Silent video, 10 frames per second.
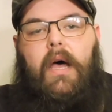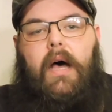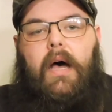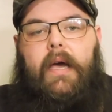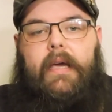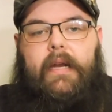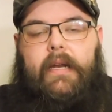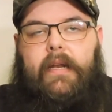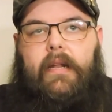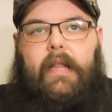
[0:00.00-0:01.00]

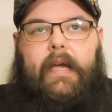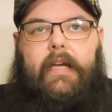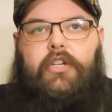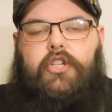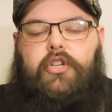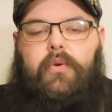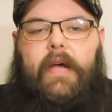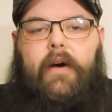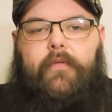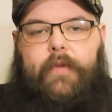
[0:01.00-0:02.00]
in like a
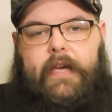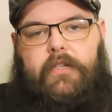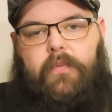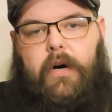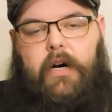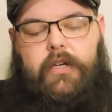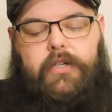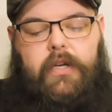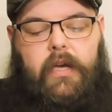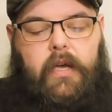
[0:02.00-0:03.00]
shootout face
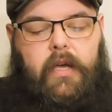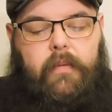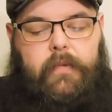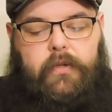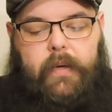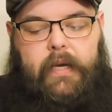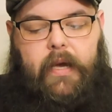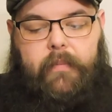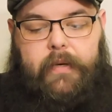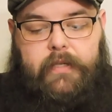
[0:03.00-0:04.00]
wash between
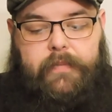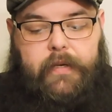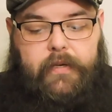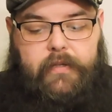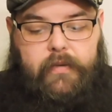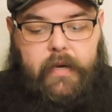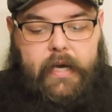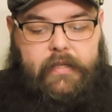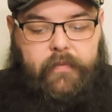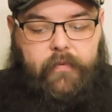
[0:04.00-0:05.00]
companies, because
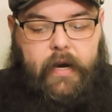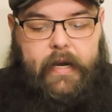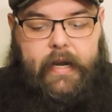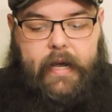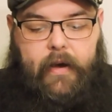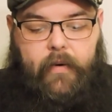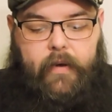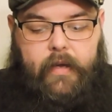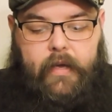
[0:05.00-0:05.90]
as of right now,